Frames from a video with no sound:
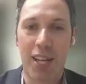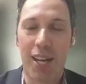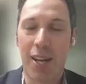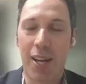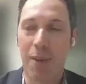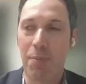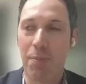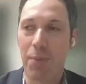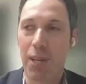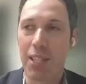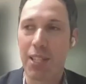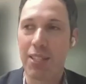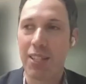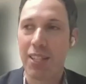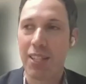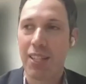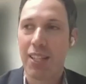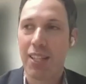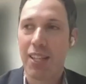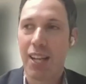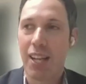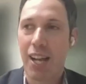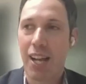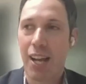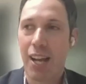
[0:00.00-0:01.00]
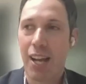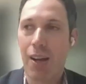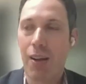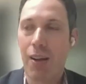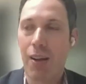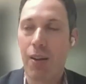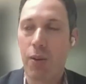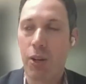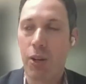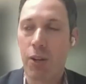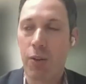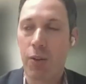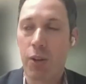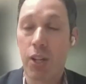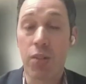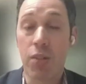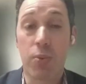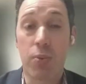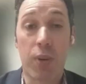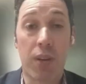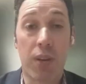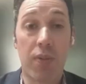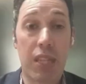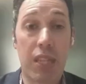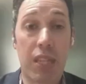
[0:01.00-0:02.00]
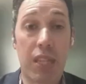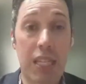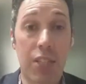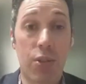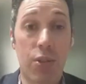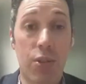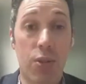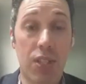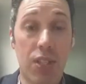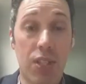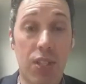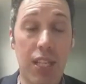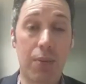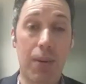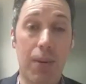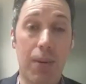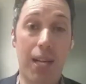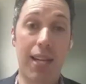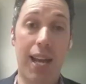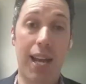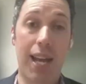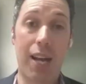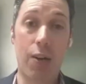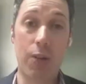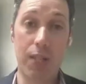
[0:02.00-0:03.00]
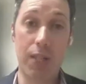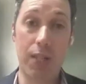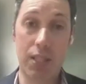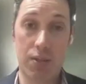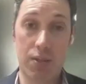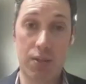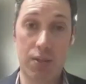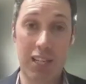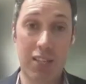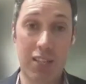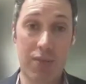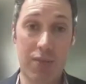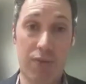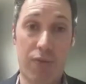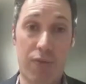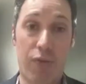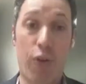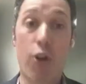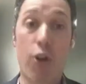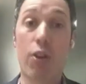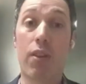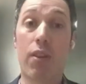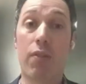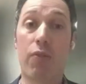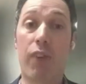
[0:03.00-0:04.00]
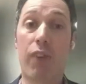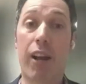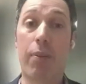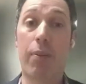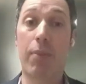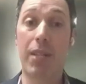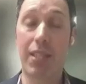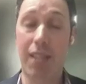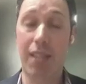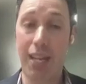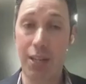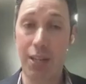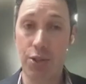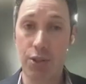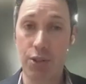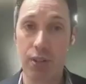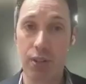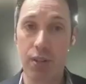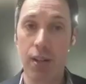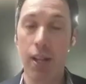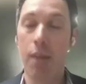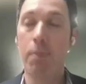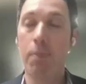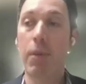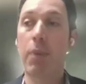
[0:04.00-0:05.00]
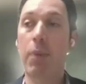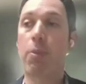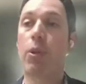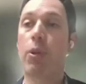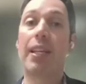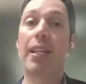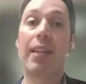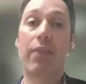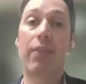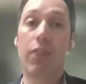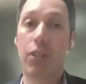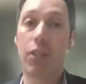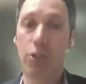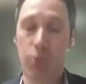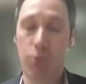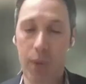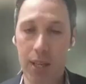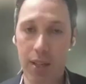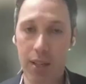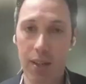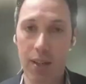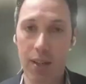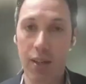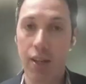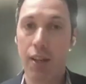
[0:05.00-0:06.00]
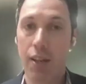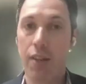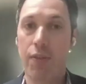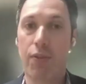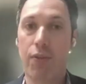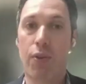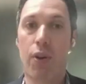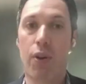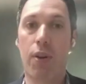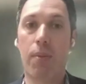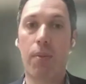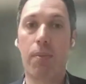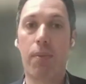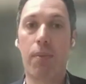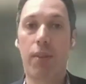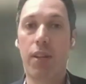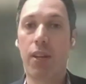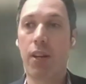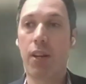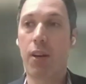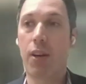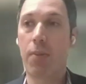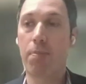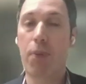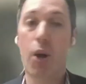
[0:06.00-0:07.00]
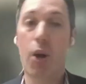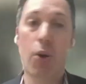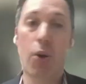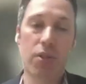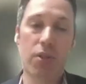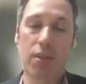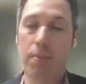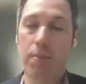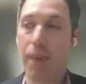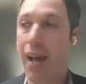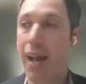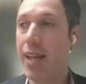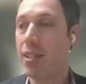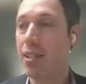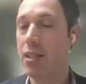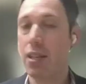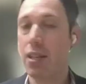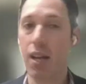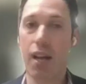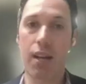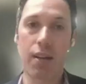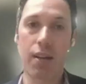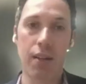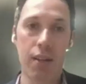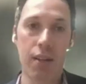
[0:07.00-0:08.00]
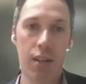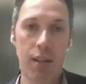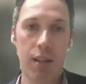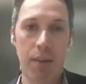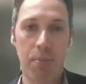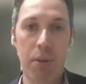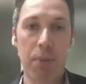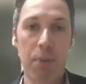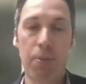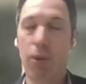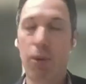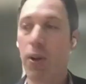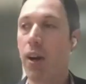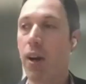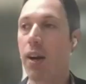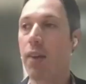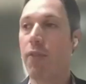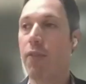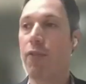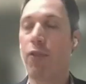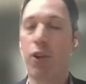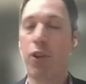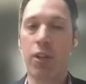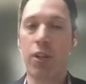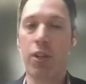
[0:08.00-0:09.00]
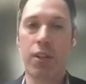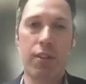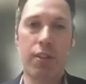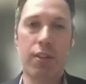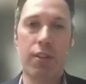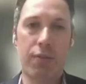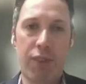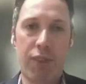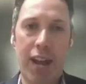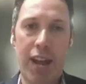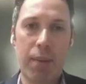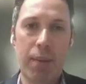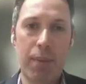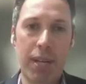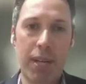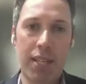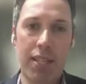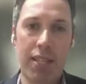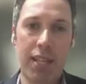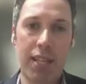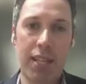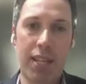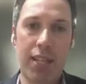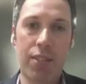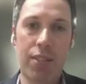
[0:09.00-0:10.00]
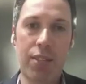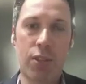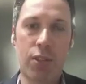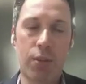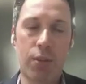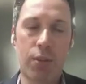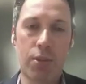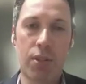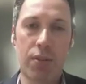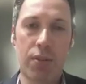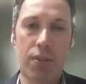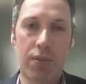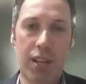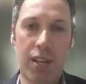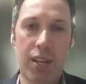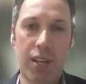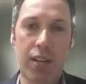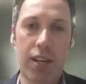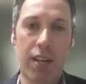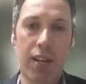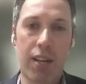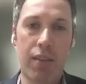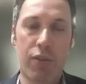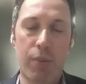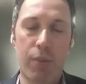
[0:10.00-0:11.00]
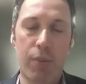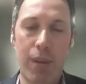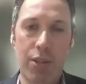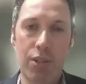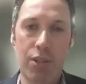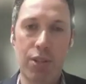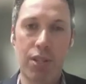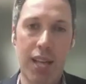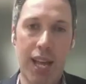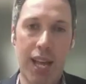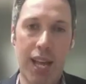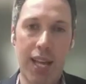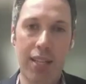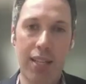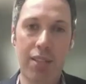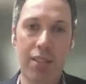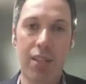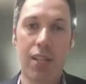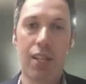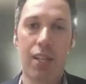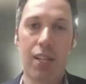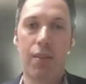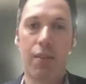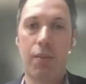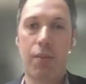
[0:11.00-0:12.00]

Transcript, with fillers: Uh, but because uh, one of the things you're seeing right now is is further fragmentation. People leaving Twitter for you know Post, Mastodon. People are further fragmenting in terms of their information diet.